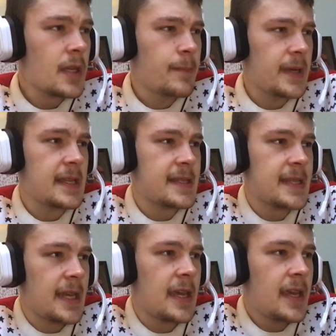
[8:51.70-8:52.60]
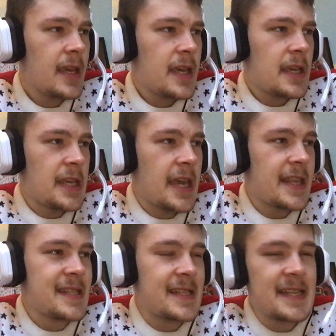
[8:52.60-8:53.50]
This
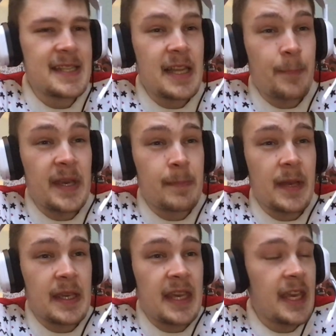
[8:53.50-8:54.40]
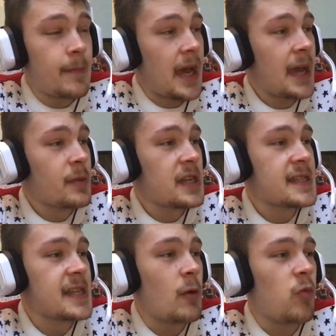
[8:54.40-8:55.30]
is a big, big game. I'm going to
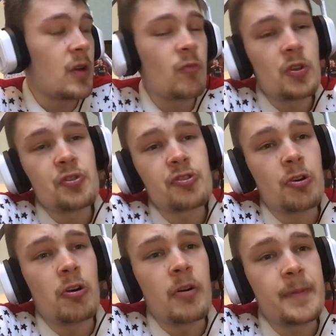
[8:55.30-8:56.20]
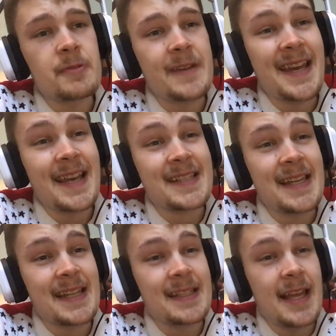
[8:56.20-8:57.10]
say a 1-1 draw between Ajax
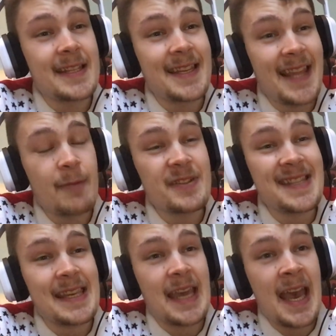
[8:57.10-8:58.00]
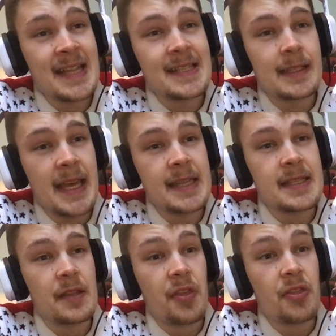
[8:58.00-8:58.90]
and Atalanta, and that would take
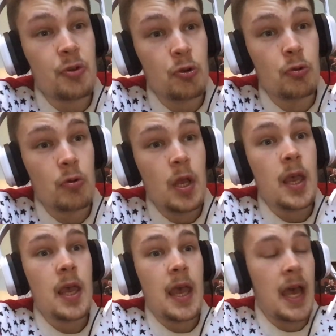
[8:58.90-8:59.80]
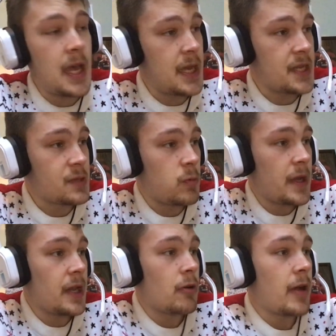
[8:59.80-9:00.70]
Atalanta through as
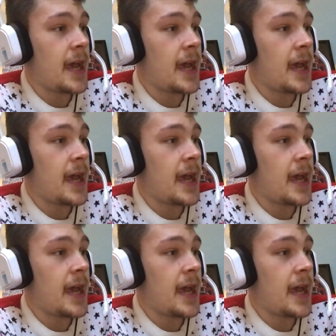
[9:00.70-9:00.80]
well.